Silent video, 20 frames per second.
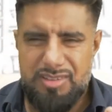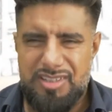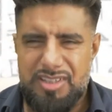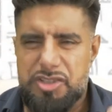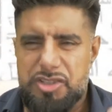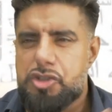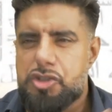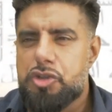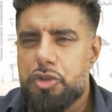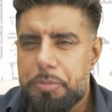
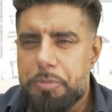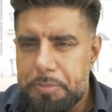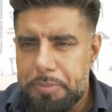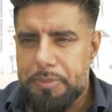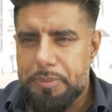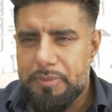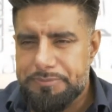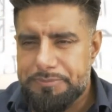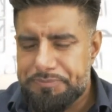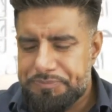troop,
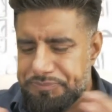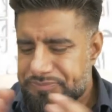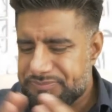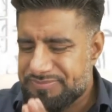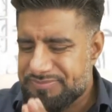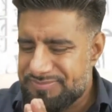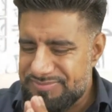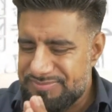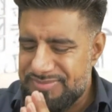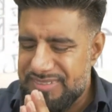
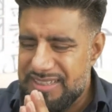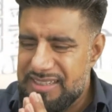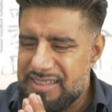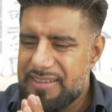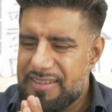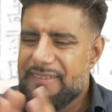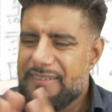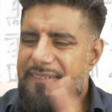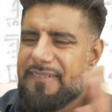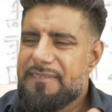
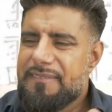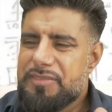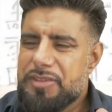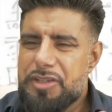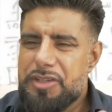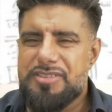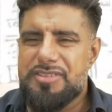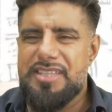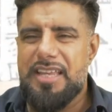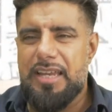
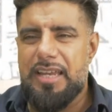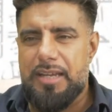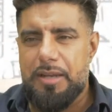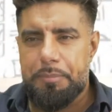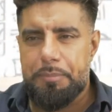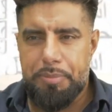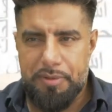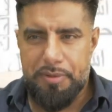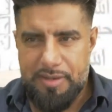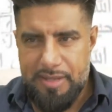you could say like a
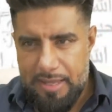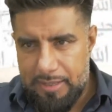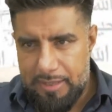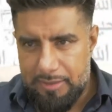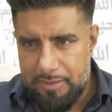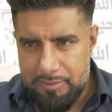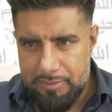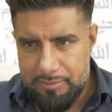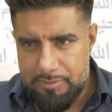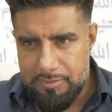
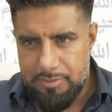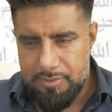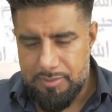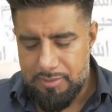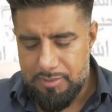brigade,